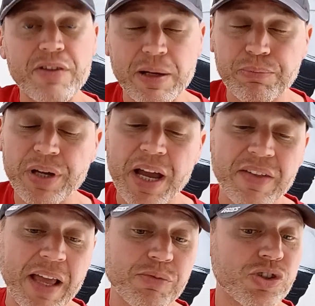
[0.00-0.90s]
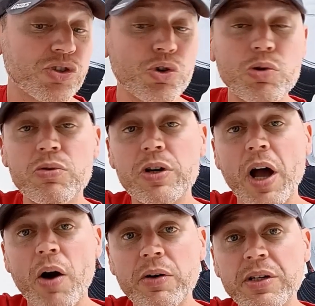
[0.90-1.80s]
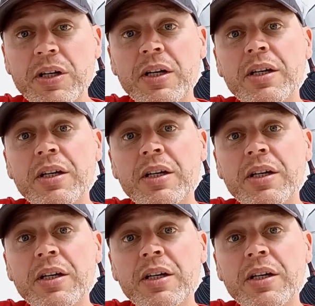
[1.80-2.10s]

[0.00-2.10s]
inning play. They have Skubal going.